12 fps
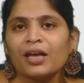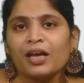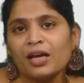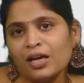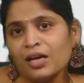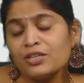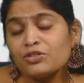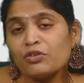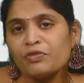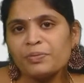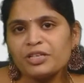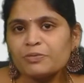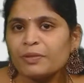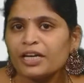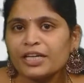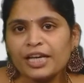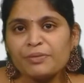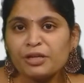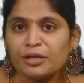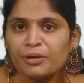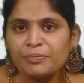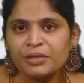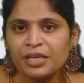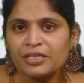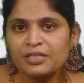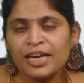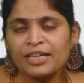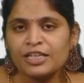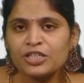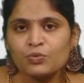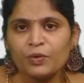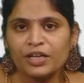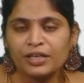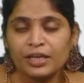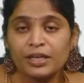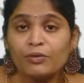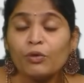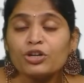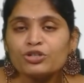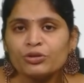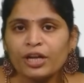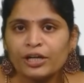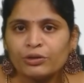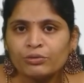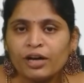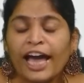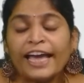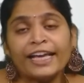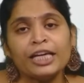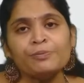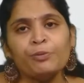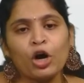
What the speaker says: So we must maintain minimum keys, at least one key. What should I do? I can borrow